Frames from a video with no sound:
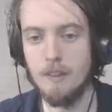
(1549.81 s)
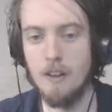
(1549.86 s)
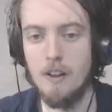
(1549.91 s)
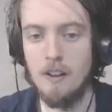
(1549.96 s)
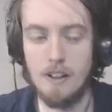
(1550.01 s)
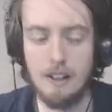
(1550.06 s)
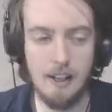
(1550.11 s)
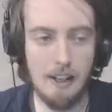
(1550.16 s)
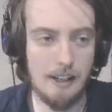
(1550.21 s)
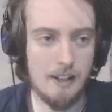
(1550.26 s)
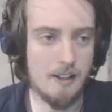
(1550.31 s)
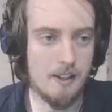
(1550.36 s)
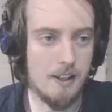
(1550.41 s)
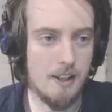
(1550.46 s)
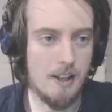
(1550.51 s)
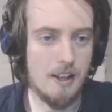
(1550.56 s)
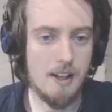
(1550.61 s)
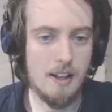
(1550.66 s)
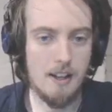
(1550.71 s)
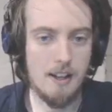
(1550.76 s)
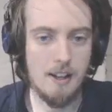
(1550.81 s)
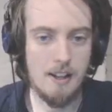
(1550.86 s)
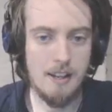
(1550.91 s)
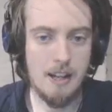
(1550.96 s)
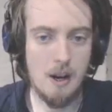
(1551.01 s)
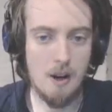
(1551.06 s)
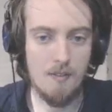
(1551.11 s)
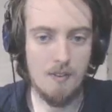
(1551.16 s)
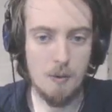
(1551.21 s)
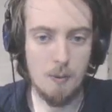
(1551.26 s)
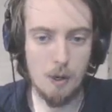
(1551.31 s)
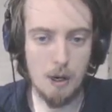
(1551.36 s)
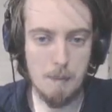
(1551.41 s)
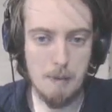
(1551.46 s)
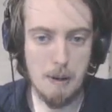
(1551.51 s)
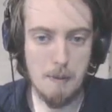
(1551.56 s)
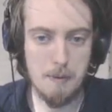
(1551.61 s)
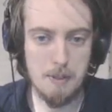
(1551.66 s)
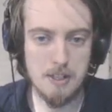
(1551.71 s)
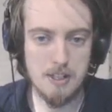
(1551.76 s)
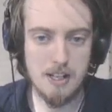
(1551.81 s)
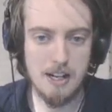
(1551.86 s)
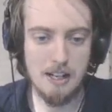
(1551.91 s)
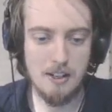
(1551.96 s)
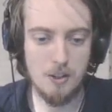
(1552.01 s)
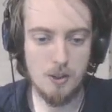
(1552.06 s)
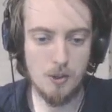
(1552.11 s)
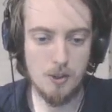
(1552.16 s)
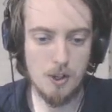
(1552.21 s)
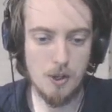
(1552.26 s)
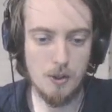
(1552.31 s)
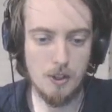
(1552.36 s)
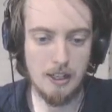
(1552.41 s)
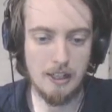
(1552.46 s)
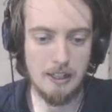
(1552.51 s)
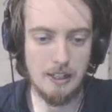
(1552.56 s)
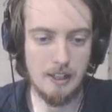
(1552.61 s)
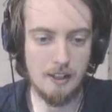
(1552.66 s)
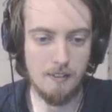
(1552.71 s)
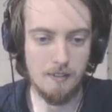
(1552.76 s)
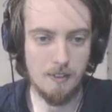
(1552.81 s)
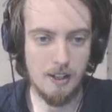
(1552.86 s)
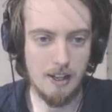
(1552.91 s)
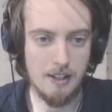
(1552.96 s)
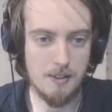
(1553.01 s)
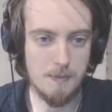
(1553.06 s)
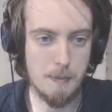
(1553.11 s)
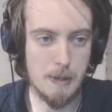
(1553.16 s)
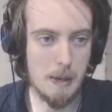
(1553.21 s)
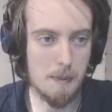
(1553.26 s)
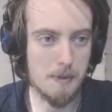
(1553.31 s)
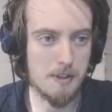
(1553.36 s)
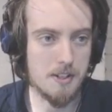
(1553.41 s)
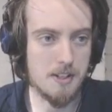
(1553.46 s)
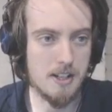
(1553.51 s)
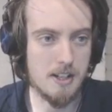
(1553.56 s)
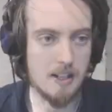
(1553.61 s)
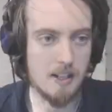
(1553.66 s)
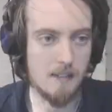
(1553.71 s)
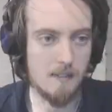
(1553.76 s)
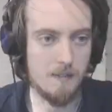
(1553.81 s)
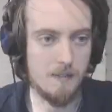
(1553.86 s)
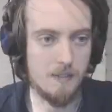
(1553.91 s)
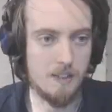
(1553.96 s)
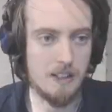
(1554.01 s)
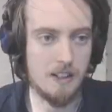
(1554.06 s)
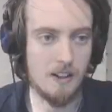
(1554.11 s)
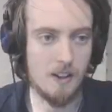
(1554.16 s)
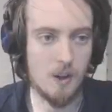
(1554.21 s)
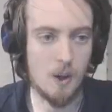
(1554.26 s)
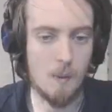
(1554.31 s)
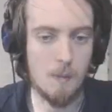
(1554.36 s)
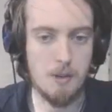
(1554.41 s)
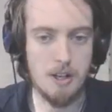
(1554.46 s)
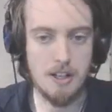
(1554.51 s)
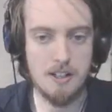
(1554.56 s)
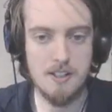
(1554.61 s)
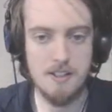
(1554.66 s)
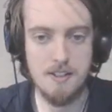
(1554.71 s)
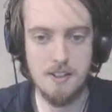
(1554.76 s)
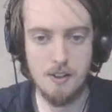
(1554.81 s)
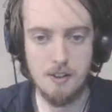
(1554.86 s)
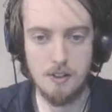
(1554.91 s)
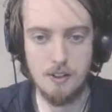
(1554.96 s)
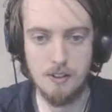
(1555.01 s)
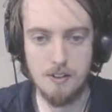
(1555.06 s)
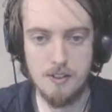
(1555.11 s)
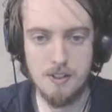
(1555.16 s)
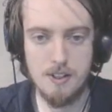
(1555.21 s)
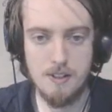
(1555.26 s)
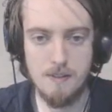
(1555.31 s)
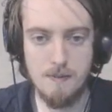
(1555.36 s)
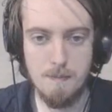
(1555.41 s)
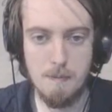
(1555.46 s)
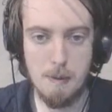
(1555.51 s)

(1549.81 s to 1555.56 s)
Okay, now if you want to be able to select your token again and to be able to see it, you go to objects and tokens.